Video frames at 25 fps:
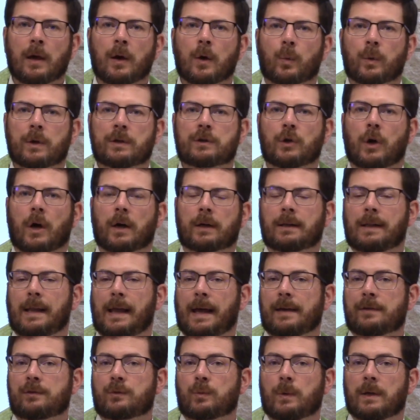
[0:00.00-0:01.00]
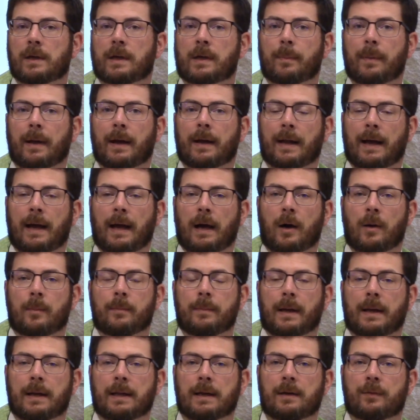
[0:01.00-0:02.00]
We talked last week about how
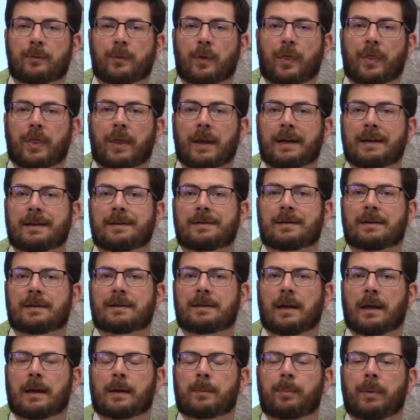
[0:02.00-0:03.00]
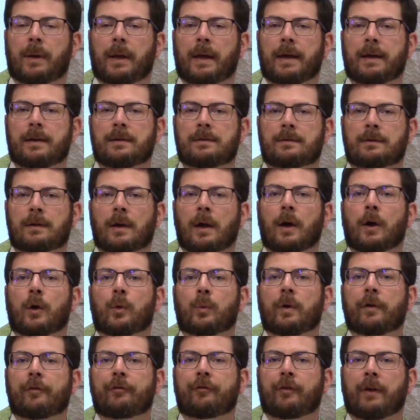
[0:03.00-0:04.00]
many of the things that take place
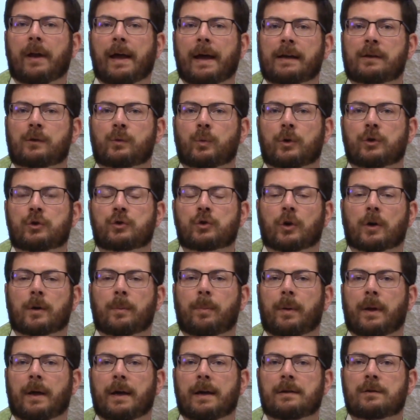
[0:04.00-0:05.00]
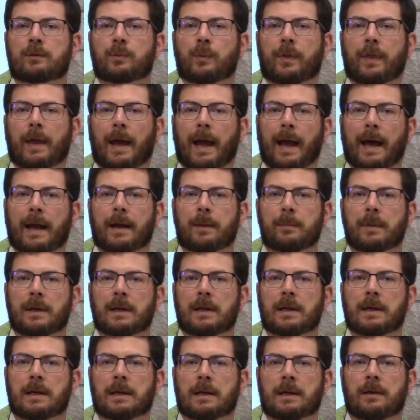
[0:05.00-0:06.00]
reflect what took place with Adam and
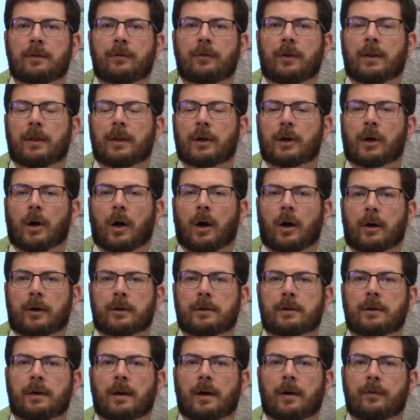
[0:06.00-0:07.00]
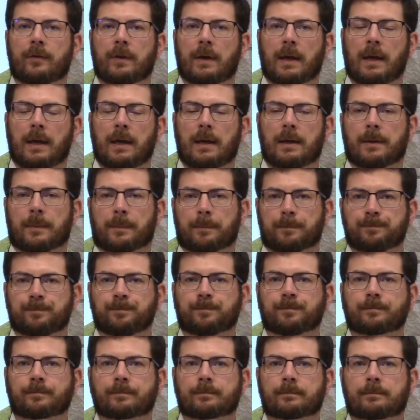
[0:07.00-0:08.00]
Eve in the Garden of
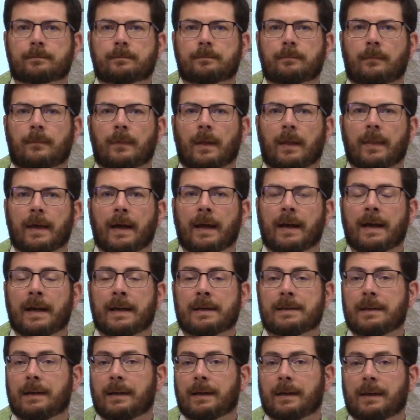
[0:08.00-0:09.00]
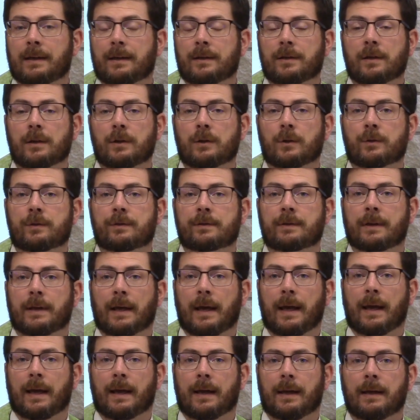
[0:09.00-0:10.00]
Eden. That idea continues
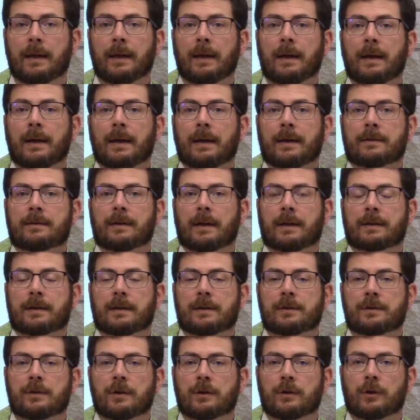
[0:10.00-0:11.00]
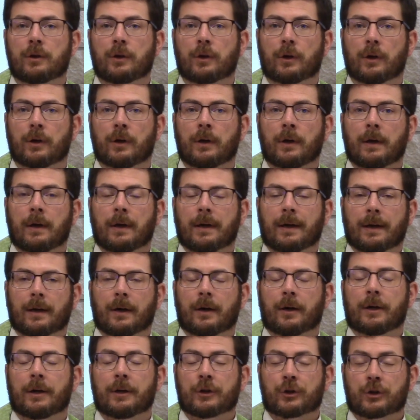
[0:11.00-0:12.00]
today, so I'd continue
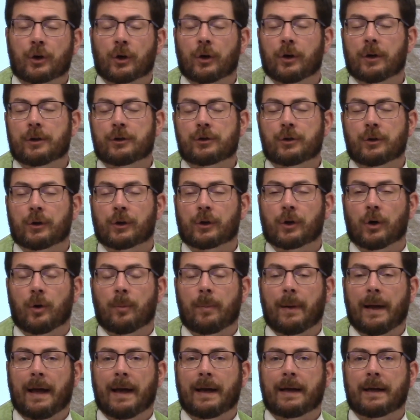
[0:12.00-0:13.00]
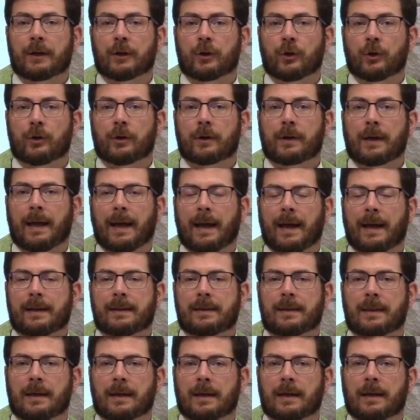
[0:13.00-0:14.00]
to encourage you to go back and look
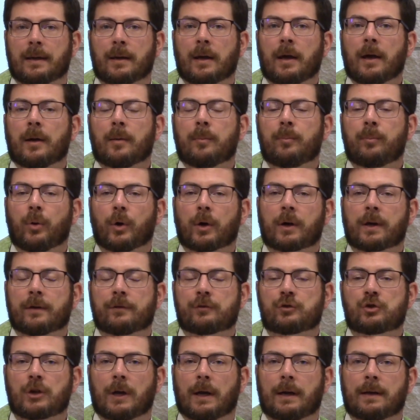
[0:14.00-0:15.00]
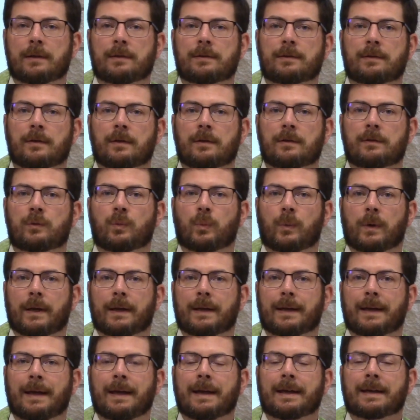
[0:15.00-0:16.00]
at the book of Genesis
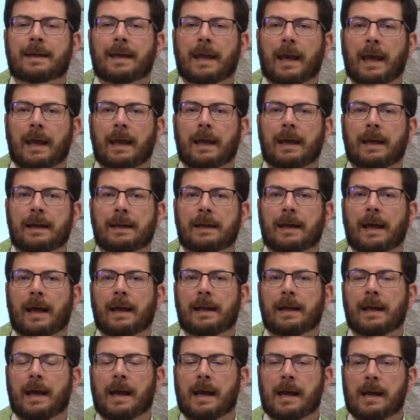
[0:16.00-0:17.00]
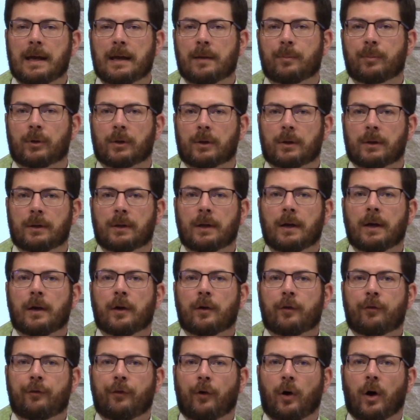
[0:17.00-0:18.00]
when Cain and Abel
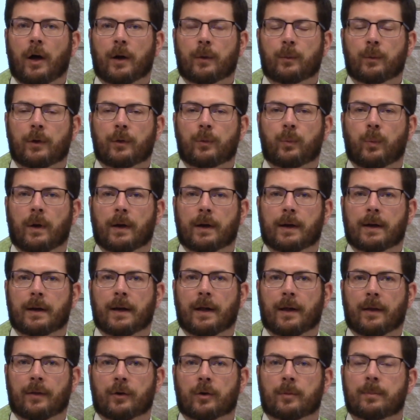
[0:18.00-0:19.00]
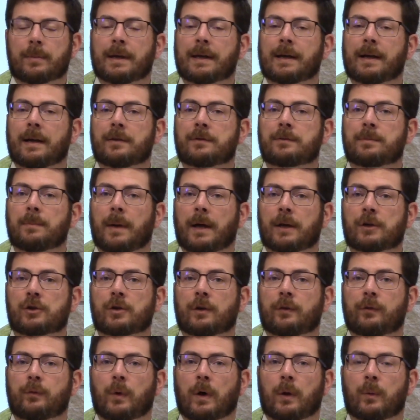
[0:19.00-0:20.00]
fought with one another, because much
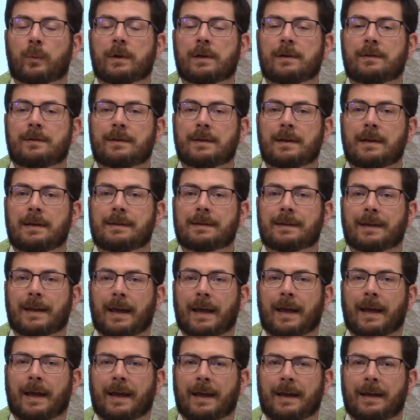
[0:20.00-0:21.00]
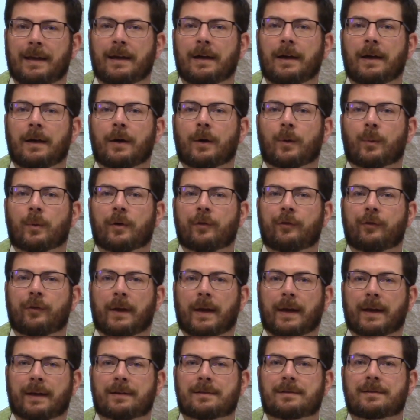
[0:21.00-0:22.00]
of what we see today
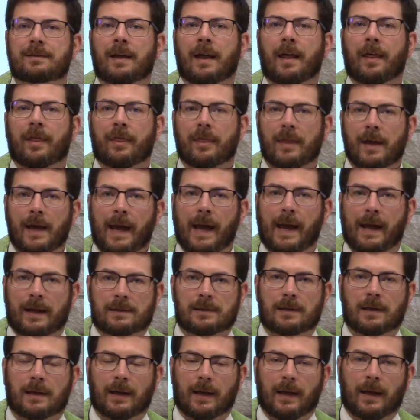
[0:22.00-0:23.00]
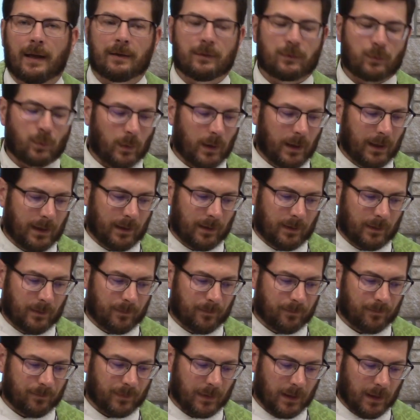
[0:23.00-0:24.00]
reflects that as
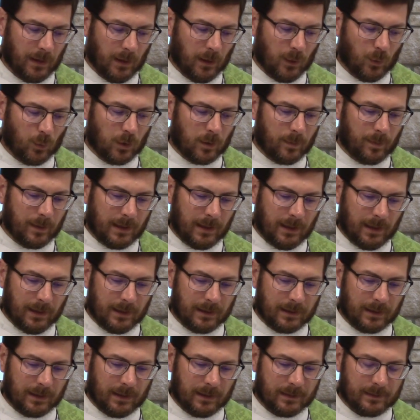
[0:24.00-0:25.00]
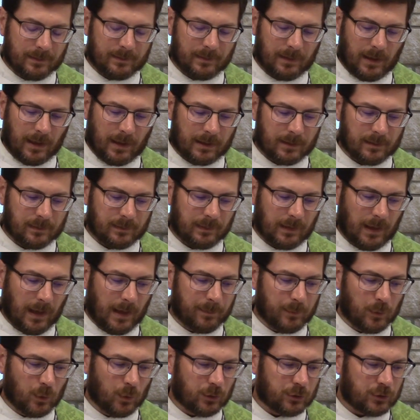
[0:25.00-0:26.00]
well. We begin in 2
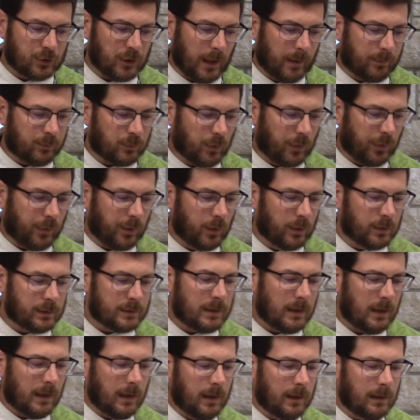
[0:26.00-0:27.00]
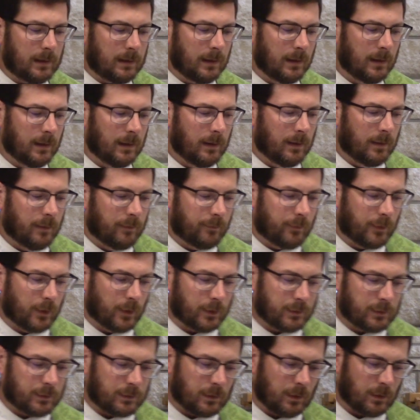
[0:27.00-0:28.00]
Samuel chapter 13,
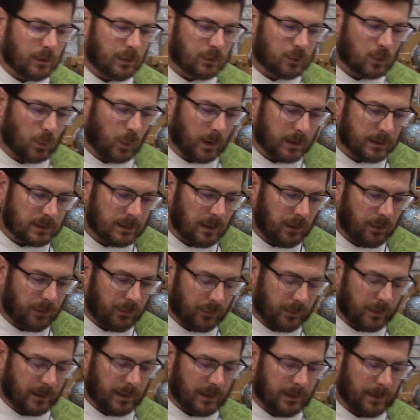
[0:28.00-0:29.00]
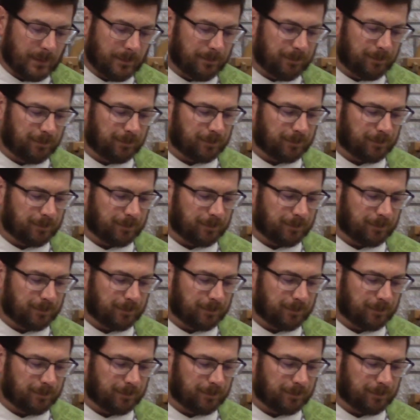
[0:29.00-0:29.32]
verse 23.